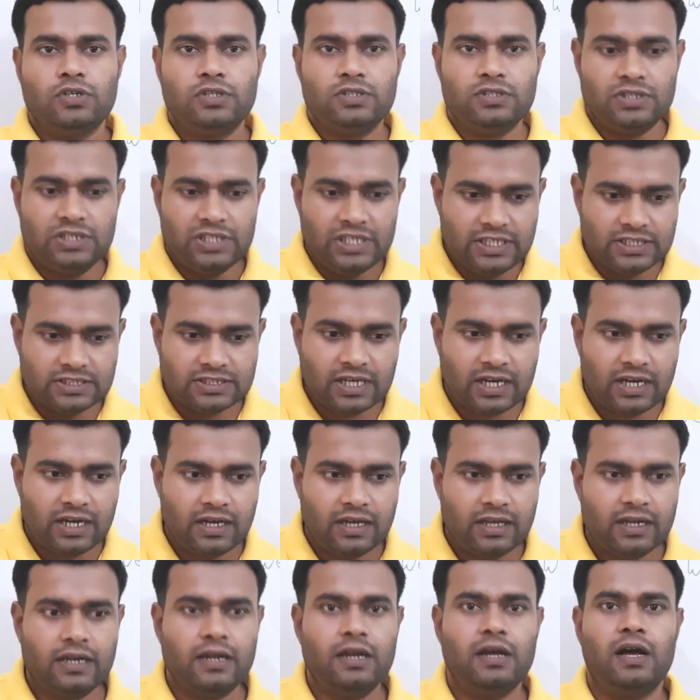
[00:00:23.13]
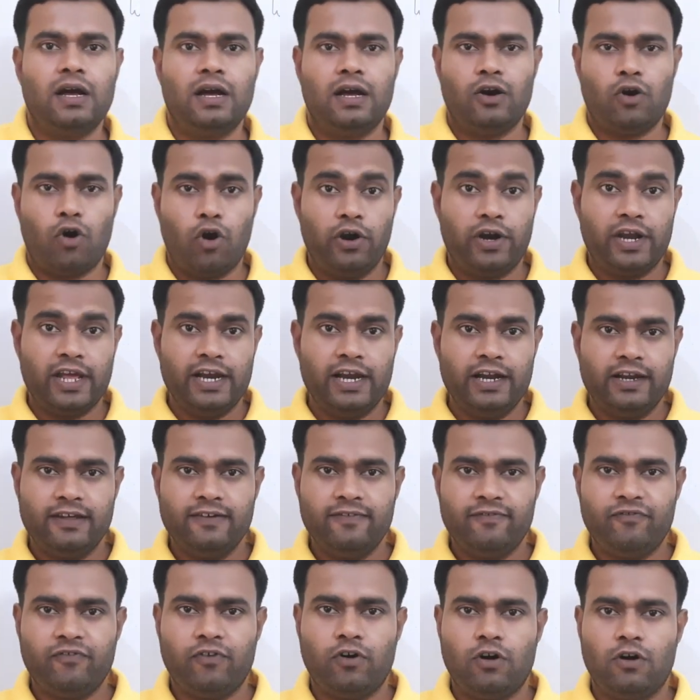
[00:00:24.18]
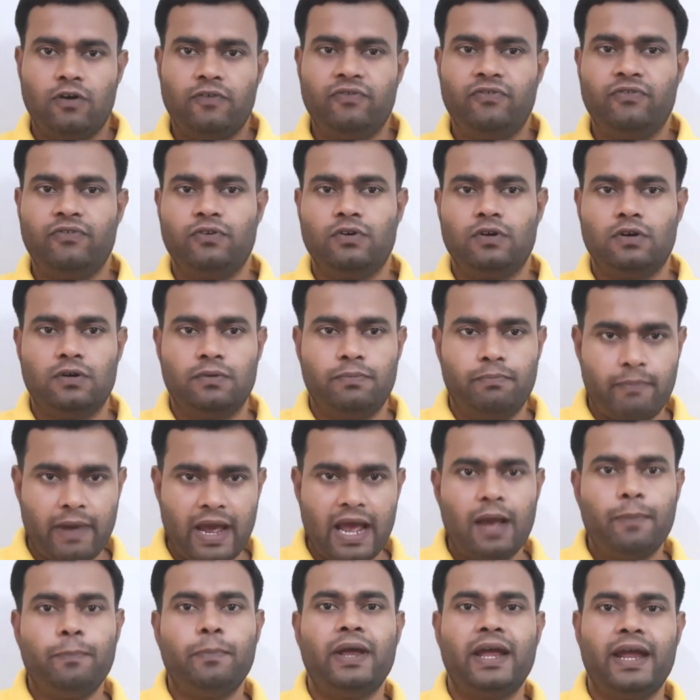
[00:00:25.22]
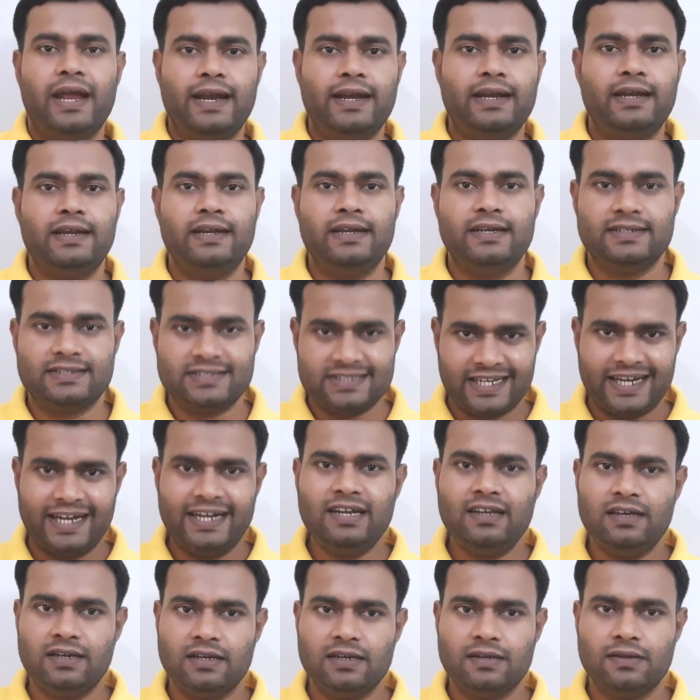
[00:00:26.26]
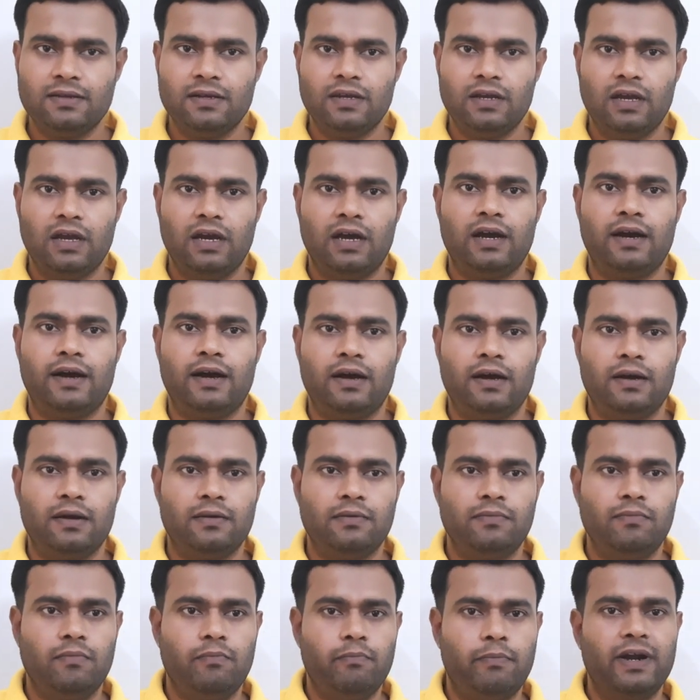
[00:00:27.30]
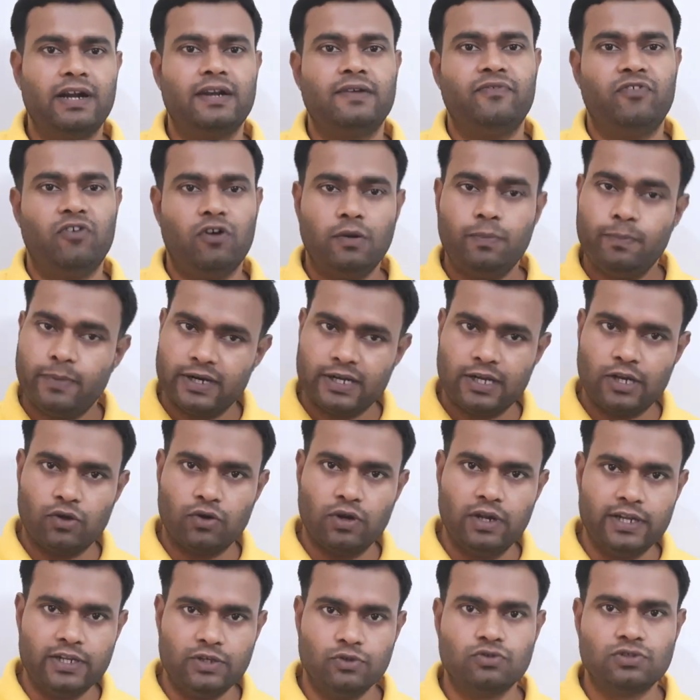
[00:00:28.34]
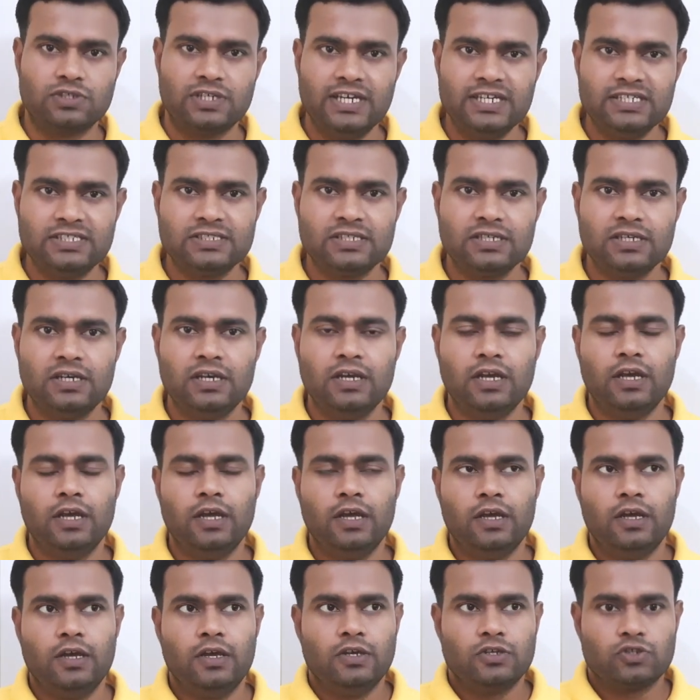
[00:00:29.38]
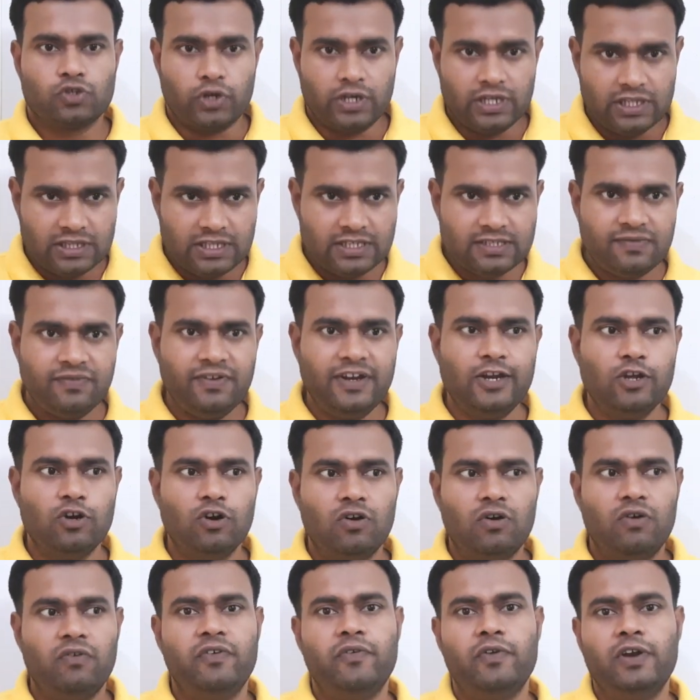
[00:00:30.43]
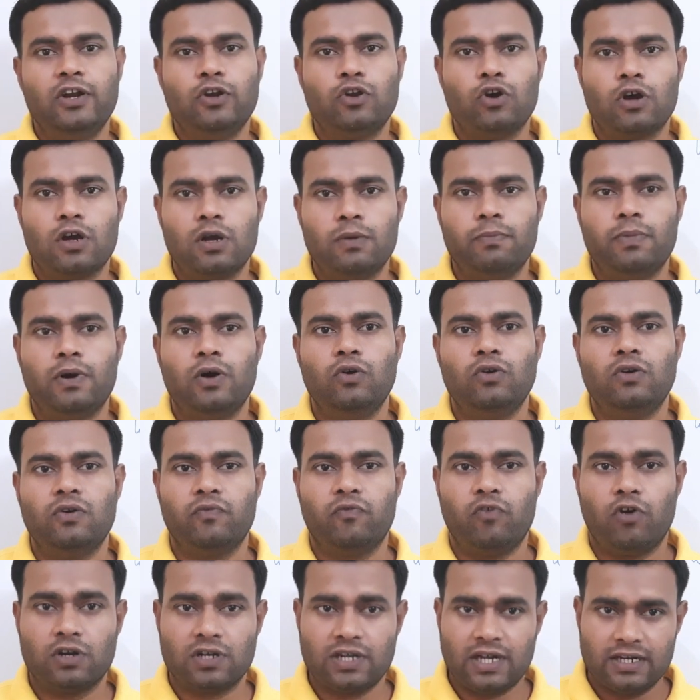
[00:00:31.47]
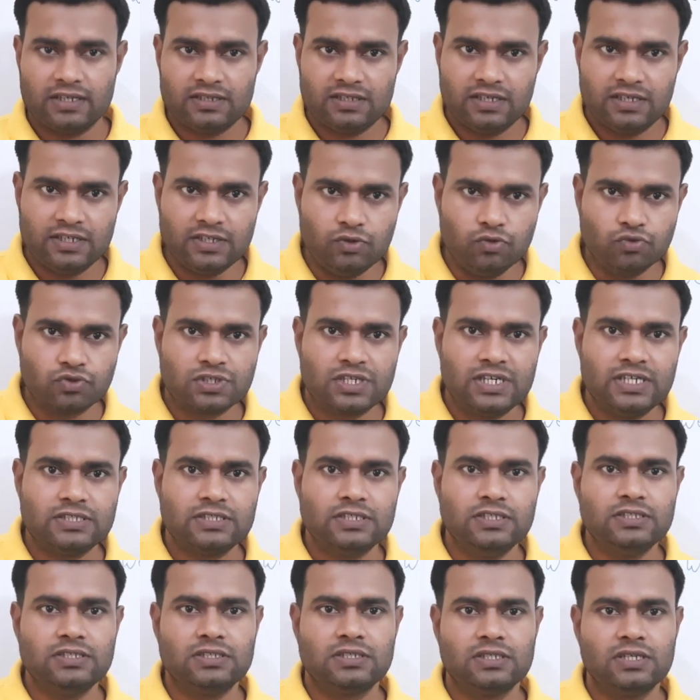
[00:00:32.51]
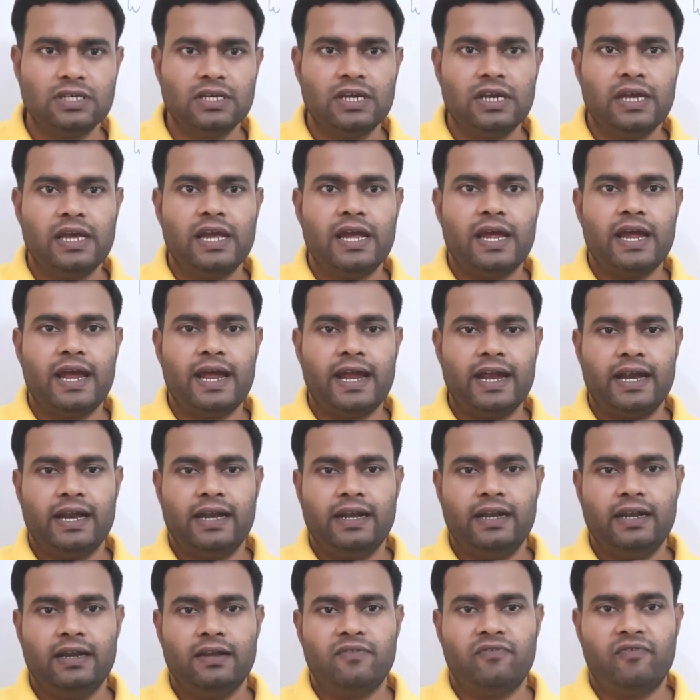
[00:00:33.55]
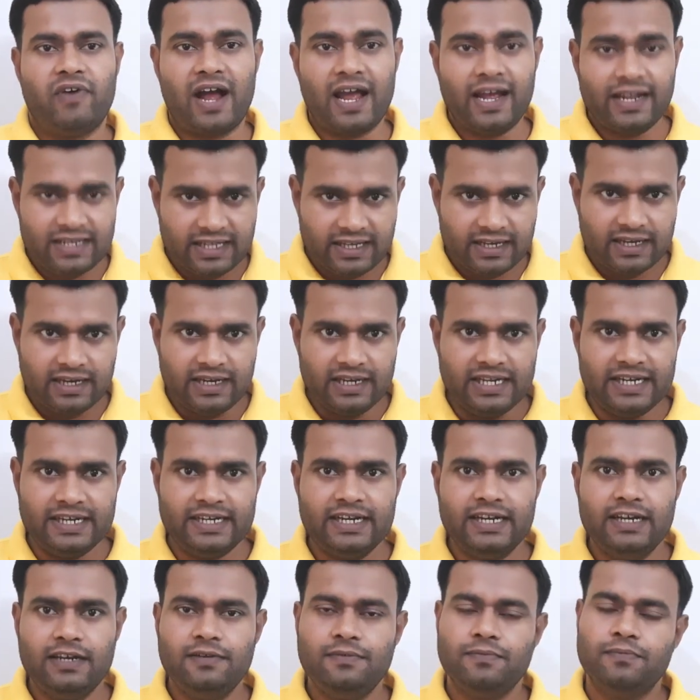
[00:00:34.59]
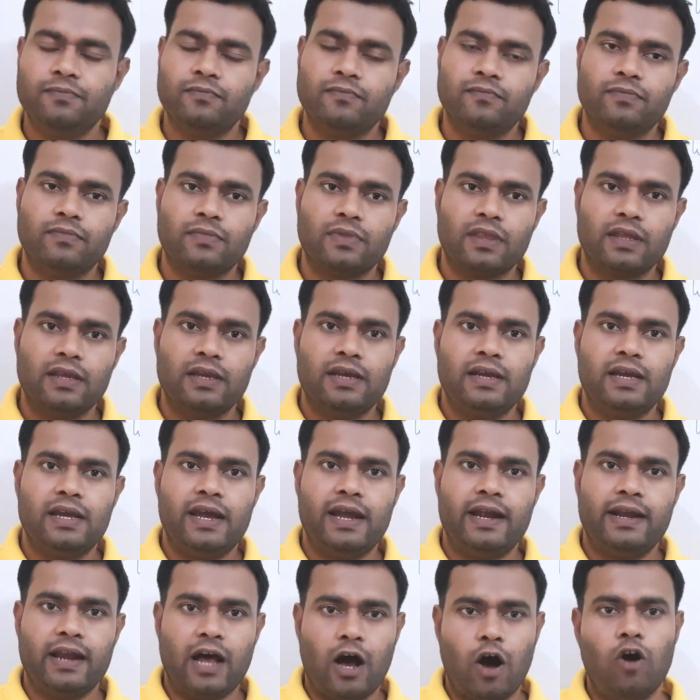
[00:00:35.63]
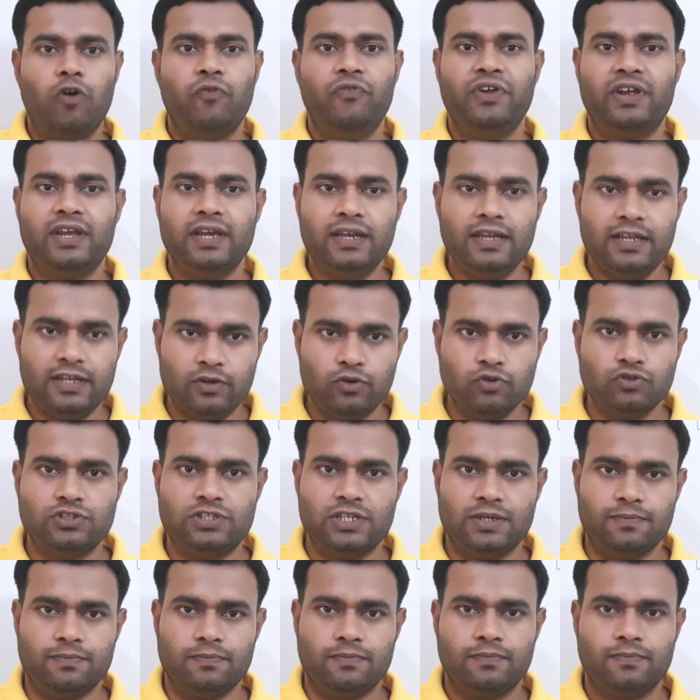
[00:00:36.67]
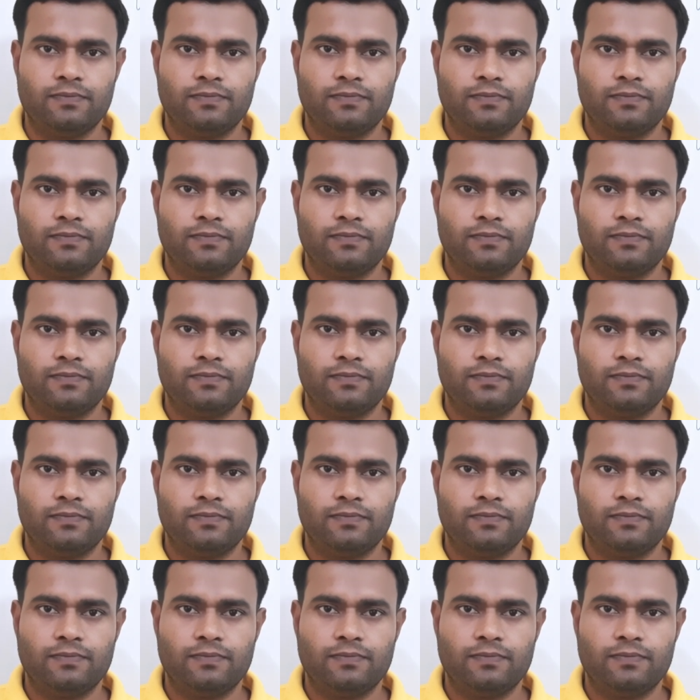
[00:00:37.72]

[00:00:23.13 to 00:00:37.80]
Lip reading: These are alternative of map and set, but for particular use case. So in this video we will talk about what are the use cases and why they are needed and how we can use them.